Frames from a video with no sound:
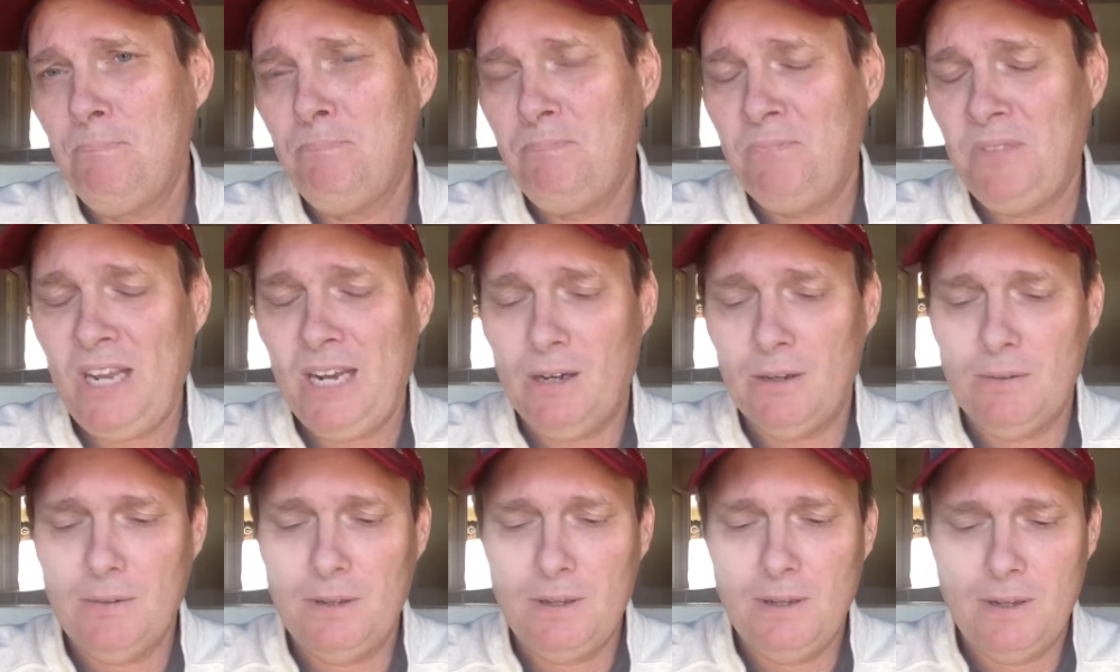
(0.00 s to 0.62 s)

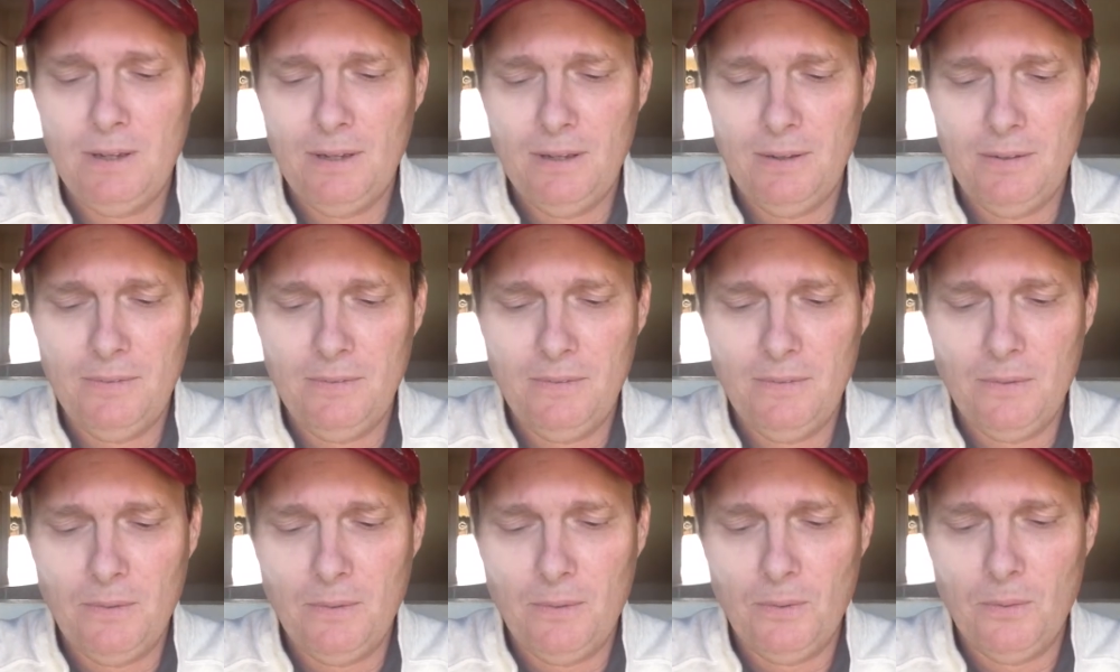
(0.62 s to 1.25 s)
Now,
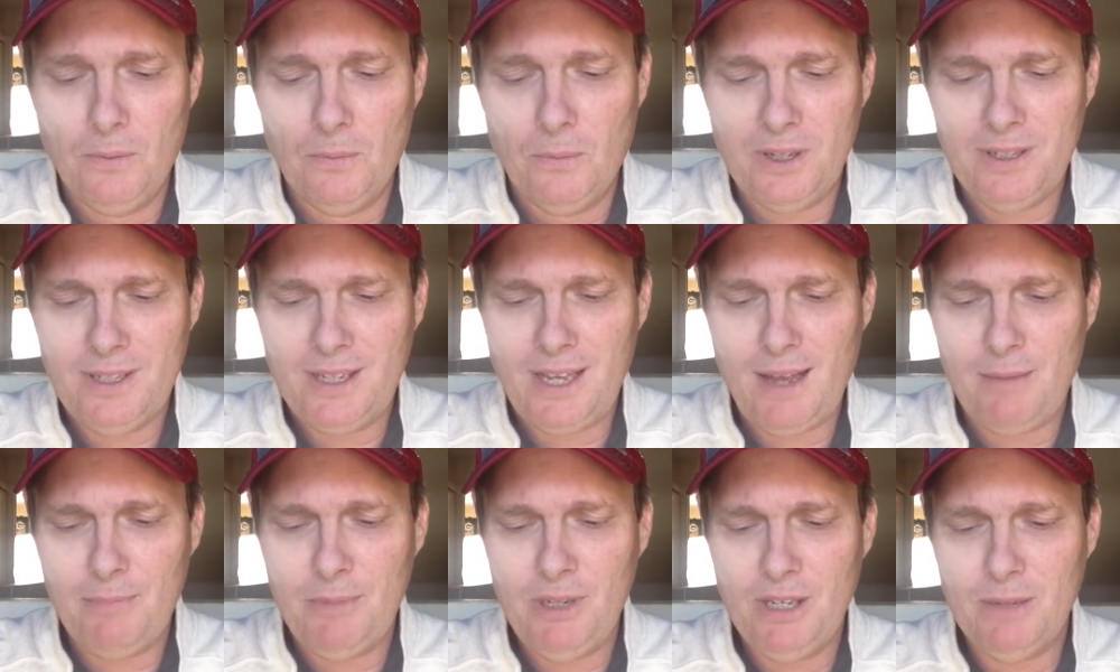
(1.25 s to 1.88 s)
what
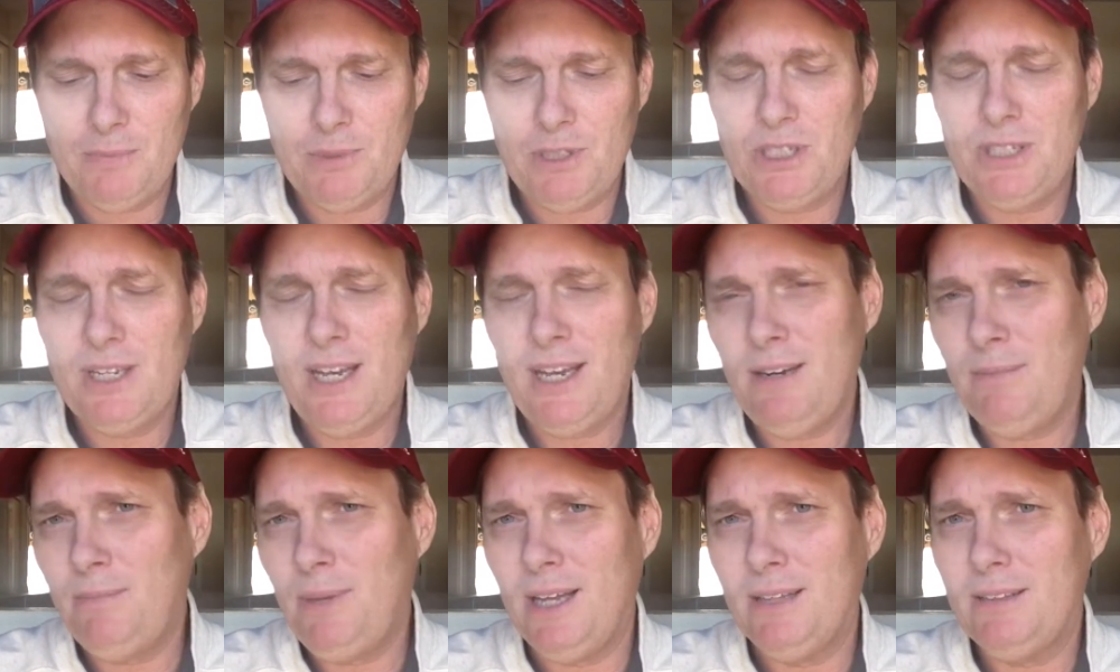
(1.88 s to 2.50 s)
got me
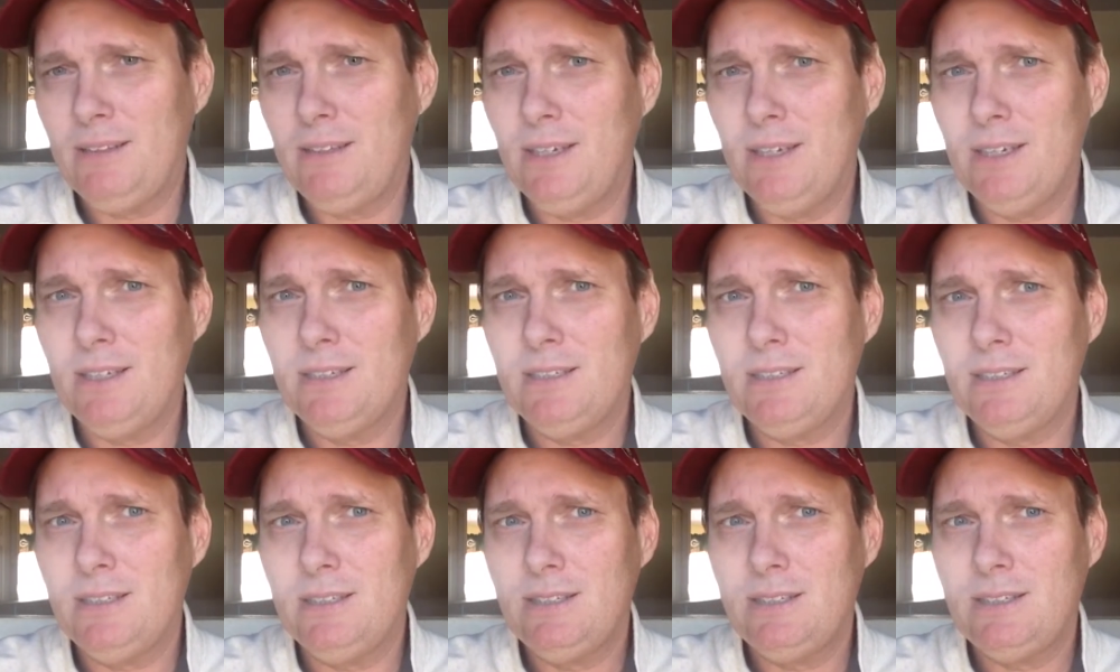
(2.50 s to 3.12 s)
upset about
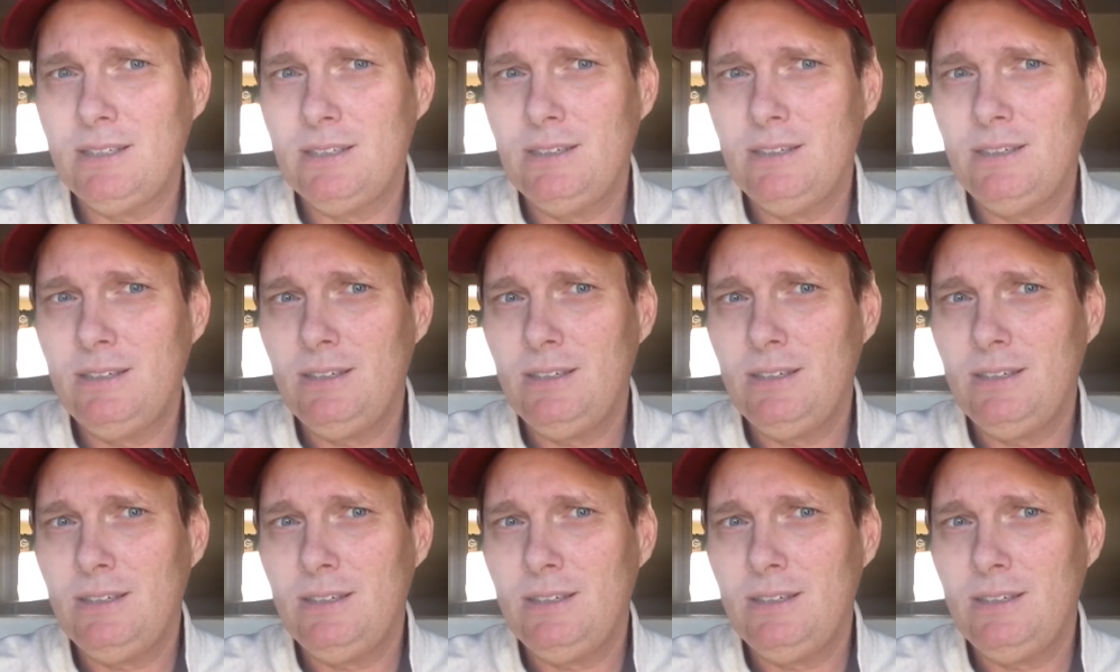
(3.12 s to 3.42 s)
this is